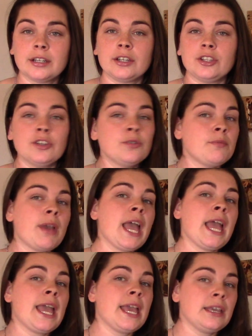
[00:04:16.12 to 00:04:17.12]
you
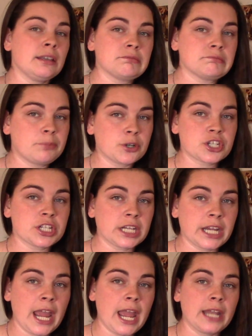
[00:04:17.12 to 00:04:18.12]
may push it
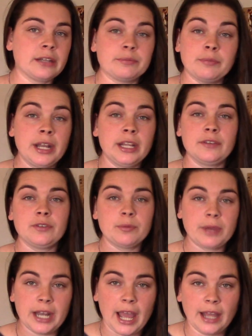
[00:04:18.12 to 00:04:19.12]
again. Many of you
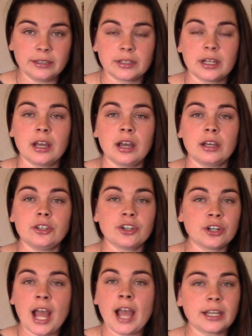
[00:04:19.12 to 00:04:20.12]
may not.
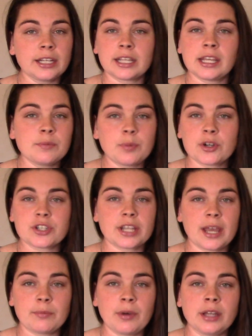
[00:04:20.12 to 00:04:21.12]
You're not going to keep pushing
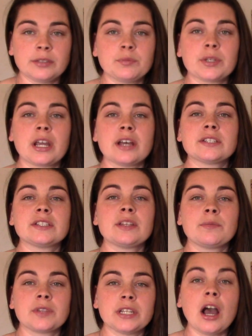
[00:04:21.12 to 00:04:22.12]
that button because
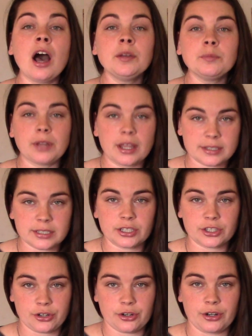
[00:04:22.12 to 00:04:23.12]
something unpleasant
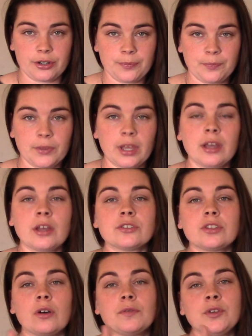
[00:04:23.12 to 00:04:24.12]
occurred.
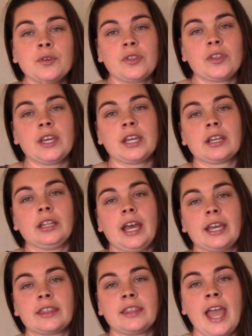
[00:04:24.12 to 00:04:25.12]
So if you think
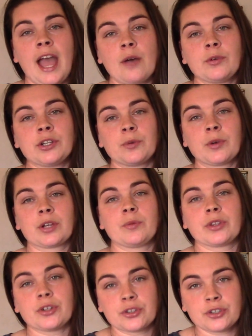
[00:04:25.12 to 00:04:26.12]
like that when you're working
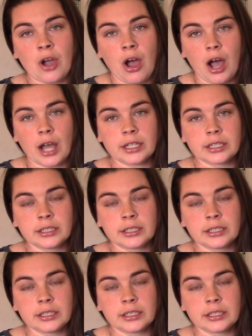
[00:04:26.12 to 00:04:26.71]
with your dog,